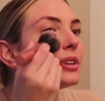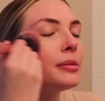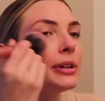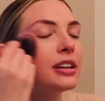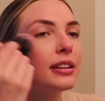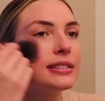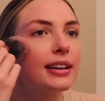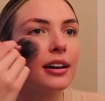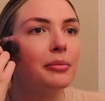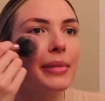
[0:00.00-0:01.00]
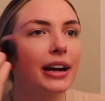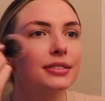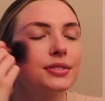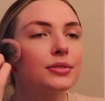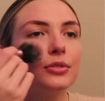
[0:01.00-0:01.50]
I mean, unless I come back
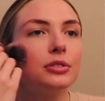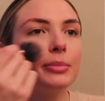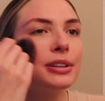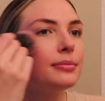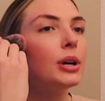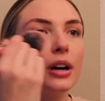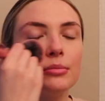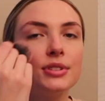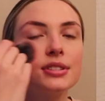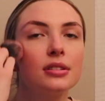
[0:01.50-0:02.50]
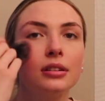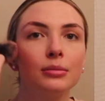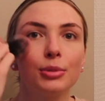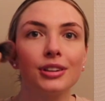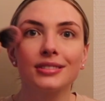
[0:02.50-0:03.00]
to school, but, but I'm just
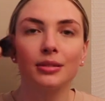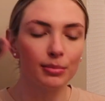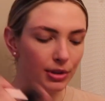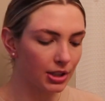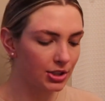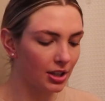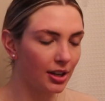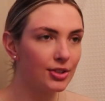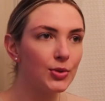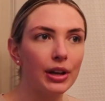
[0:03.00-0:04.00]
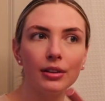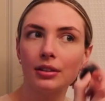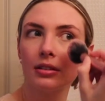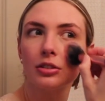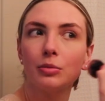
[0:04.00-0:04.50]
putting some blush on so I
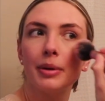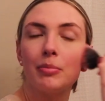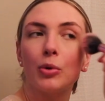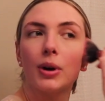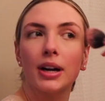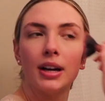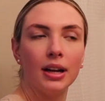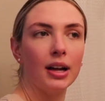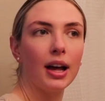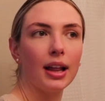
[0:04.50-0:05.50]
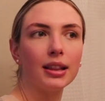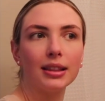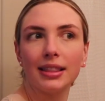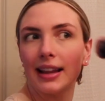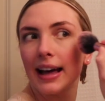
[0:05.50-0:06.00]
look a little bit more
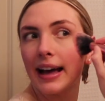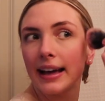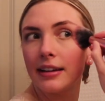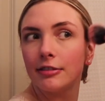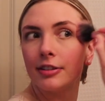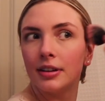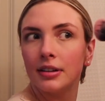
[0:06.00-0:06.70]
alive.